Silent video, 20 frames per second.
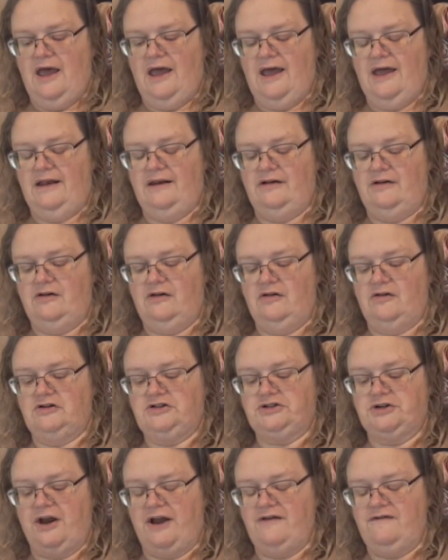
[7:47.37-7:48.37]
and
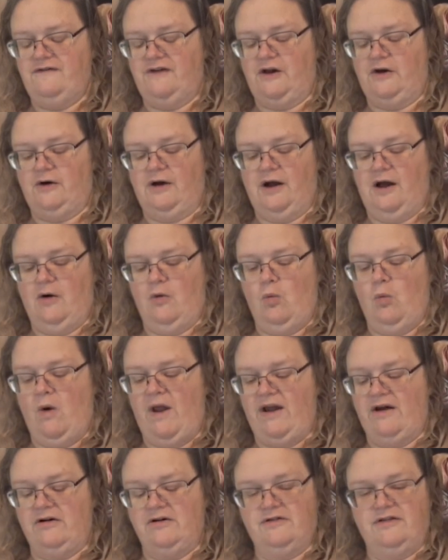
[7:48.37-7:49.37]
try and figure out
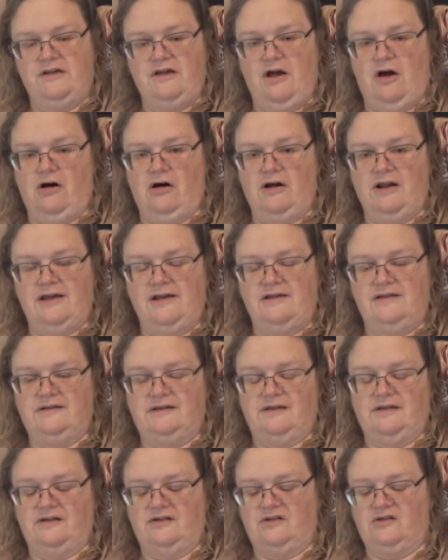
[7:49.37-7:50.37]
where the yarn is
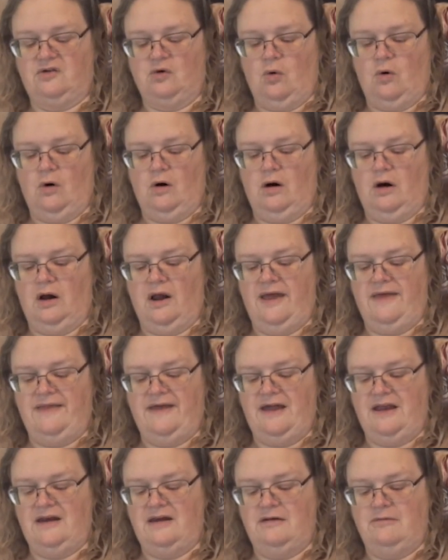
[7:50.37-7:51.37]
in the store and
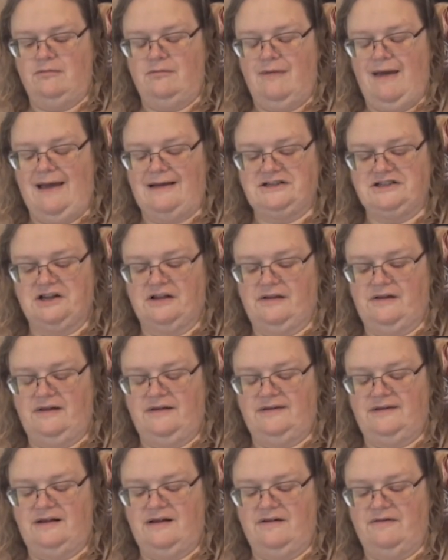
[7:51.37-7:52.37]
then magically
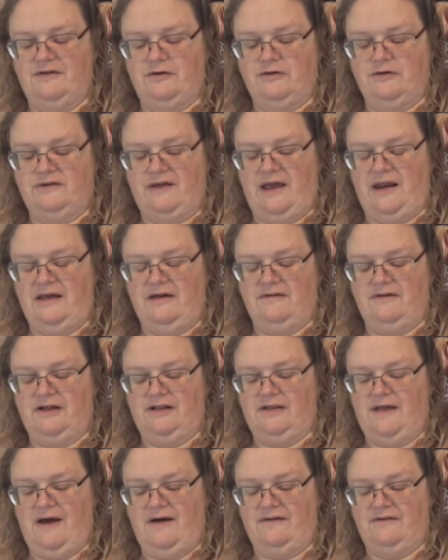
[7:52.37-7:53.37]
see if there's any of
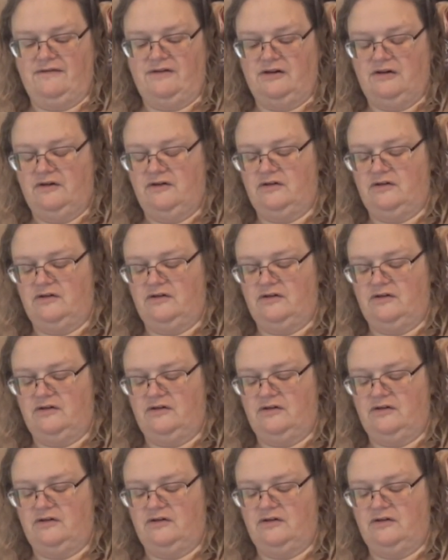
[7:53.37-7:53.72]
it left.